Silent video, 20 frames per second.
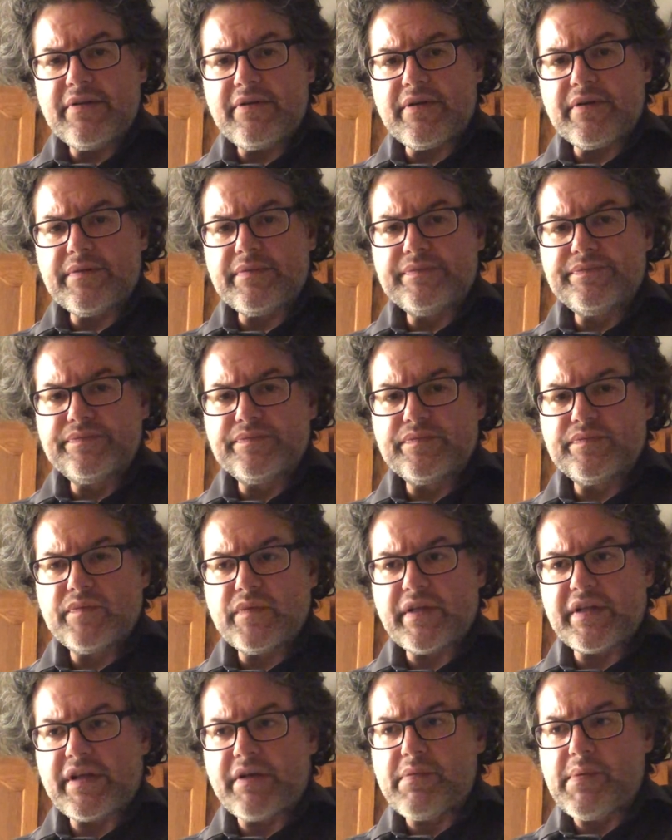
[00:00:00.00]
or
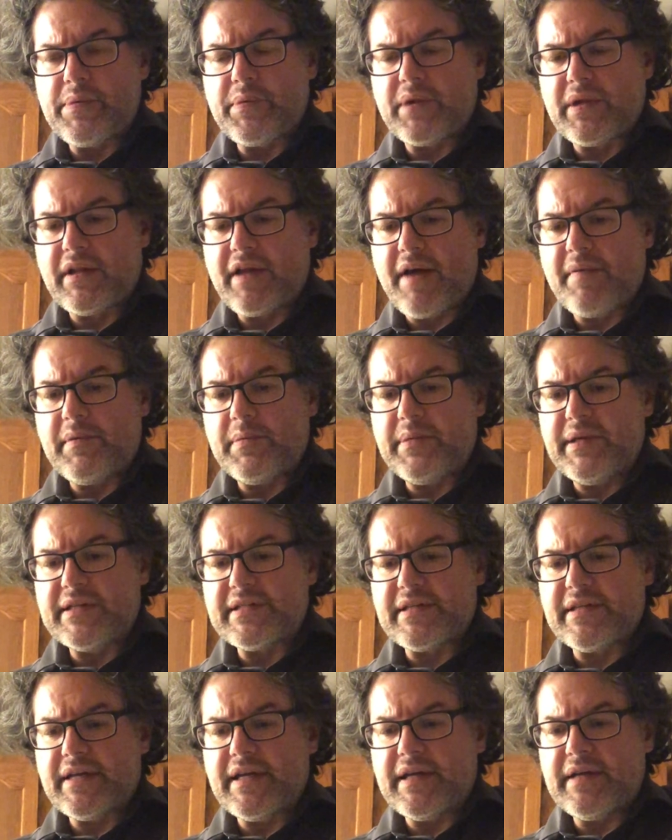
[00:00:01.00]
not that I remember what a lima
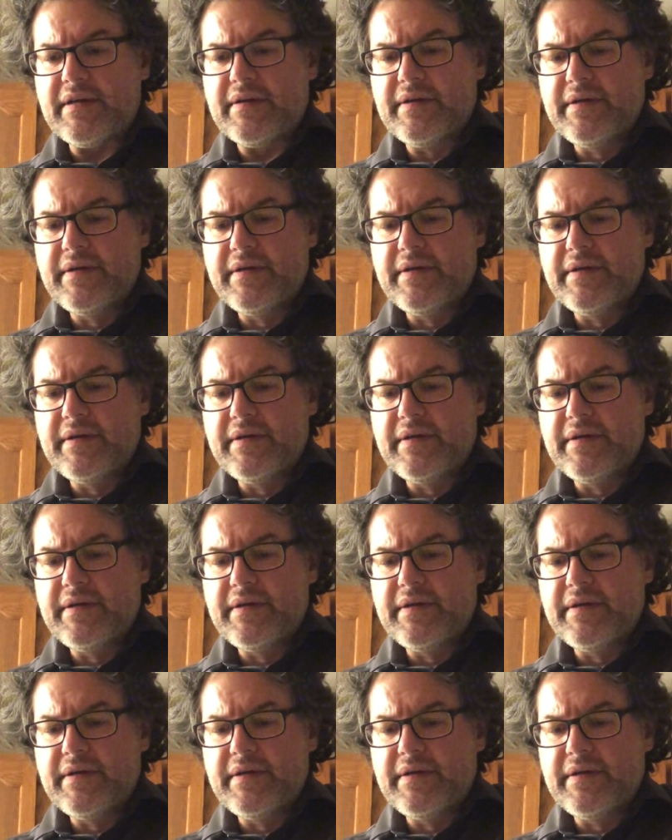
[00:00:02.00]
bean's like.